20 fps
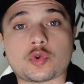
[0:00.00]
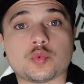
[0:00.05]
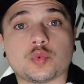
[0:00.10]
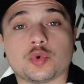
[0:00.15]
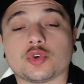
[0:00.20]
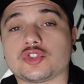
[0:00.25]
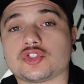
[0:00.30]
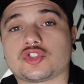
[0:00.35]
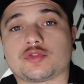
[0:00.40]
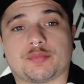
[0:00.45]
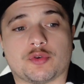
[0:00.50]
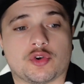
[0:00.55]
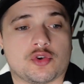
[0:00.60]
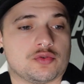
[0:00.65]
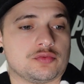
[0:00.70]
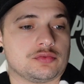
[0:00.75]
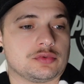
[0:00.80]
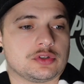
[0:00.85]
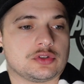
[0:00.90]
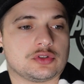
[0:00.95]
wooden
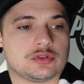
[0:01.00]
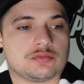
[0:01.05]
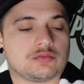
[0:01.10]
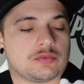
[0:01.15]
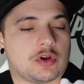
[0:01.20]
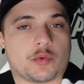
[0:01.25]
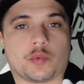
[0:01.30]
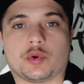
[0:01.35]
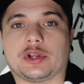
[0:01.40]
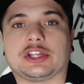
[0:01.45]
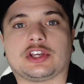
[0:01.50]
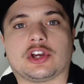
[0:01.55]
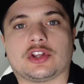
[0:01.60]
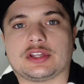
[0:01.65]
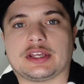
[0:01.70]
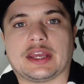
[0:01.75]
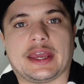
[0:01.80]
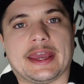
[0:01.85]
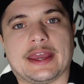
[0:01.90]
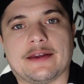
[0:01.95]
spoon, winning
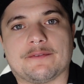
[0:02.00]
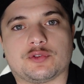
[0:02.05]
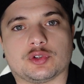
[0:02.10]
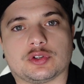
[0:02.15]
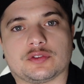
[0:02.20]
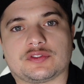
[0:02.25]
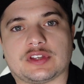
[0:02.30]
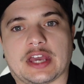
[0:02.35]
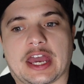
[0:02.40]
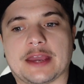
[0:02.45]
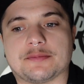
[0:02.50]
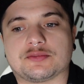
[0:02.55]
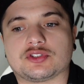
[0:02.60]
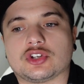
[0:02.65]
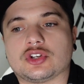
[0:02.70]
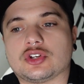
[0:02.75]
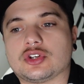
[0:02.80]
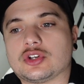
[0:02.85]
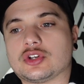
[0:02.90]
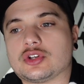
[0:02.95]
only a handful of
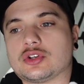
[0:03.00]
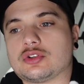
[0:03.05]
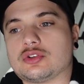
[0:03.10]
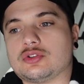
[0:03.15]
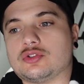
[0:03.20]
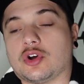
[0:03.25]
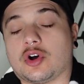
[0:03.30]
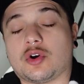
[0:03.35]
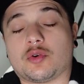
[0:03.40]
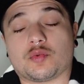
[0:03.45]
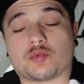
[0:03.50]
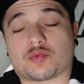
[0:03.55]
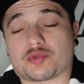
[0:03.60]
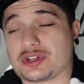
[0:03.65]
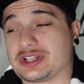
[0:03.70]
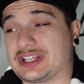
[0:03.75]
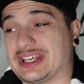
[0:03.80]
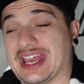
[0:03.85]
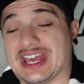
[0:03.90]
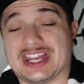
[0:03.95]
games. Not
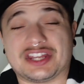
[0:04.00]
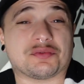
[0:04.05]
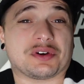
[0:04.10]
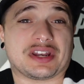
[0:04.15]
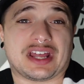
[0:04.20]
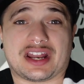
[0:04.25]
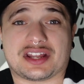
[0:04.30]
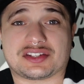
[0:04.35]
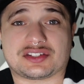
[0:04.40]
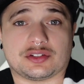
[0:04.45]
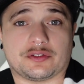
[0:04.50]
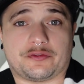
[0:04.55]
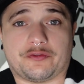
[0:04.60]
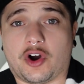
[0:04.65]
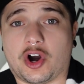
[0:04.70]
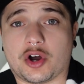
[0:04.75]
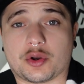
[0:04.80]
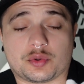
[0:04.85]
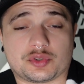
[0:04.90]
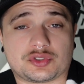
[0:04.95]
really anyone had us in the
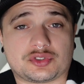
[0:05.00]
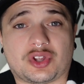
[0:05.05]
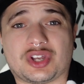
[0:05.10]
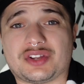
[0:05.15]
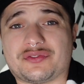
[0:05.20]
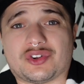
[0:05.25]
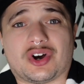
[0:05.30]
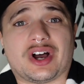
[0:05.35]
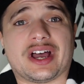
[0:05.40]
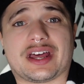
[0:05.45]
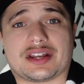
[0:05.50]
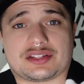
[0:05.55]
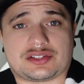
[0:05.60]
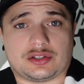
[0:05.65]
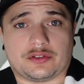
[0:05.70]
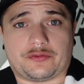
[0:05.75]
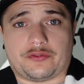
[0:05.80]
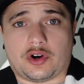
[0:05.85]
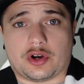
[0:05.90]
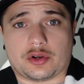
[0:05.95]
finals. Not even I had us
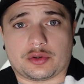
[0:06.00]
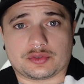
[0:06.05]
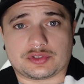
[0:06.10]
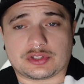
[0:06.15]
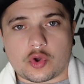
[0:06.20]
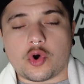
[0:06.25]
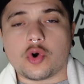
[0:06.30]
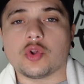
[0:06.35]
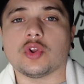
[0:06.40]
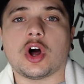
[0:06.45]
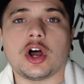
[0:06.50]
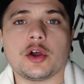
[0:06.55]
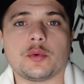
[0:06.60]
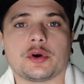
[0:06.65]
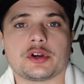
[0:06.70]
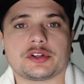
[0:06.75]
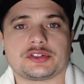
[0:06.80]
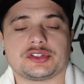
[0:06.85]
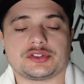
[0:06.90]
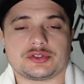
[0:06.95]
in the finals. All I
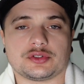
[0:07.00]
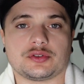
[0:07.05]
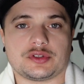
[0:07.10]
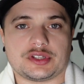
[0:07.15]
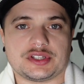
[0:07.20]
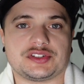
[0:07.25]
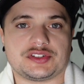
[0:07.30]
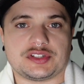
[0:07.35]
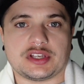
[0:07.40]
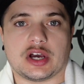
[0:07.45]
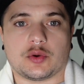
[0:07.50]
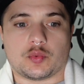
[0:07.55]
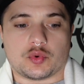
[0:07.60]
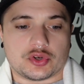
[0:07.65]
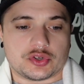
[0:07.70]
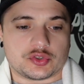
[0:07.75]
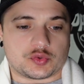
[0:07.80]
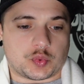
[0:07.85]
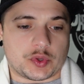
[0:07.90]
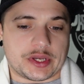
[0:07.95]
wanted to do this year
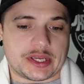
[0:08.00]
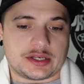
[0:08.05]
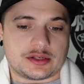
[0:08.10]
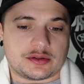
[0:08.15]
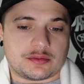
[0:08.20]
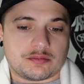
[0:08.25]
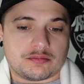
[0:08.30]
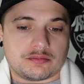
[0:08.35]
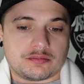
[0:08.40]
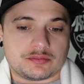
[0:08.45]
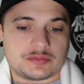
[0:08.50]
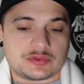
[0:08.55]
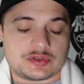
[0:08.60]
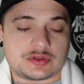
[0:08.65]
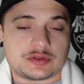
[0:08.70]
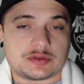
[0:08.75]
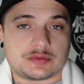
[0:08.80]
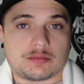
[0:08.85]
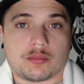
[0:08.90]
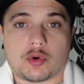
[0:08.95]
was win
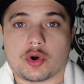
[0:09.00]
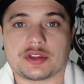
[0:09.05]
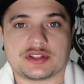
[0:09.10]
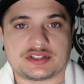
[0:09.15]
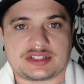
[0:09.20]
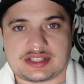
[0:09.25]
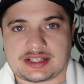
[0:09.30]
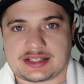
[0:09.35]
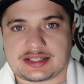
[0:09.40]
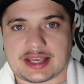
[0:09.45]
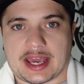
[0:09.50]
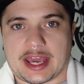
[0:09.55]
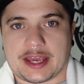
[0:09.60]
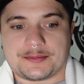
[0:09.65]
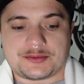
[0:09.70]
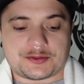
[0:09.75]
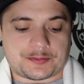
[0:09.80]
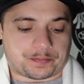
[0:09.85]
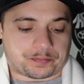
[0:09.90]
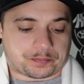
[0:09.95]
more than 6
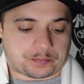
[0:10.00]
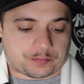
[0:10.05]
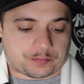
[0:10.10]
games,